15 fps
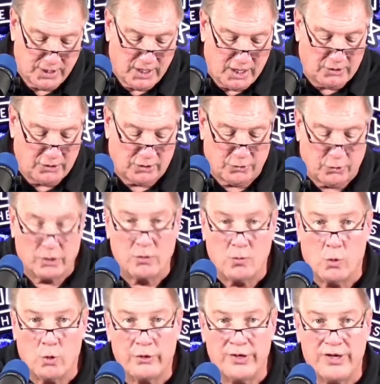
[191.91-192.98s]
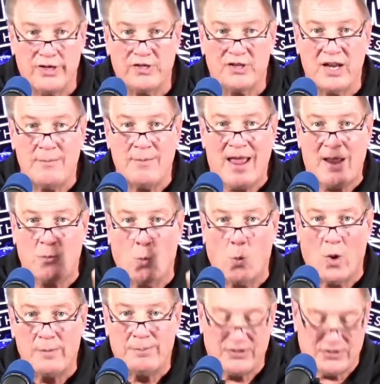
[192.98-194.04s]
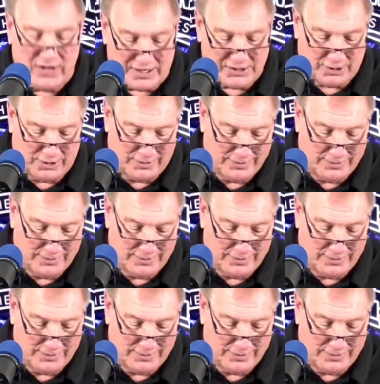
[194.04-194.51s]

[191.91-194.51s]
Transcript: In the third quarter, each team had 1 possession.